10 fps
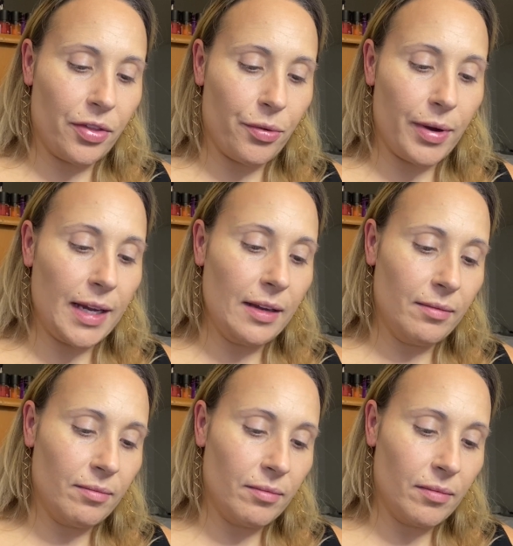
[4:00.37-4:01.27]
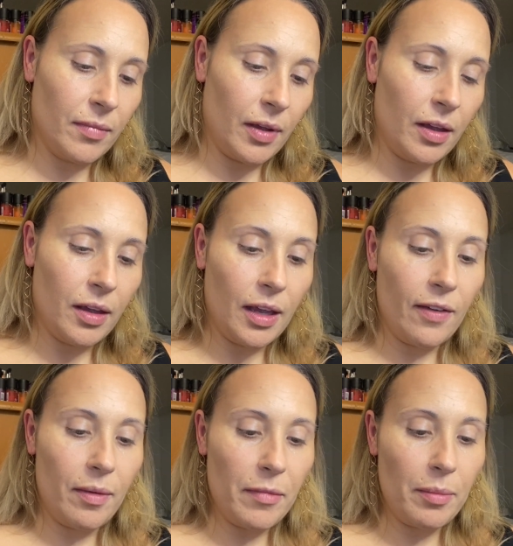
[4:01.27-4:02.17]
3,
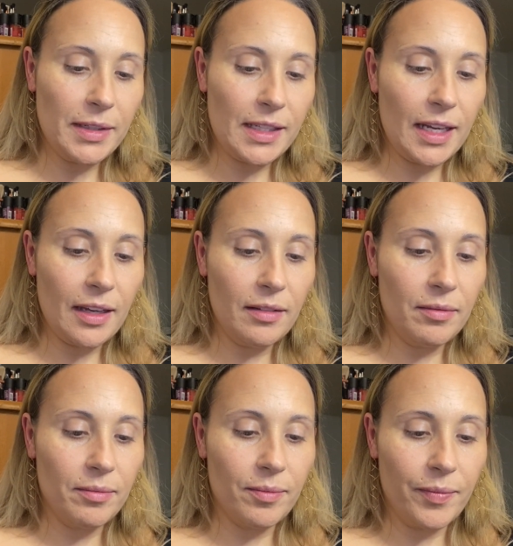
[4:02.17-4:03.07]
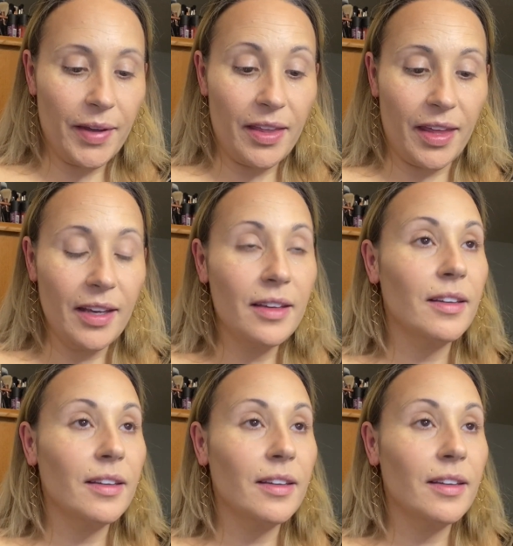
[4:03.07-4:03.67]
if I'm not mistaken, I think.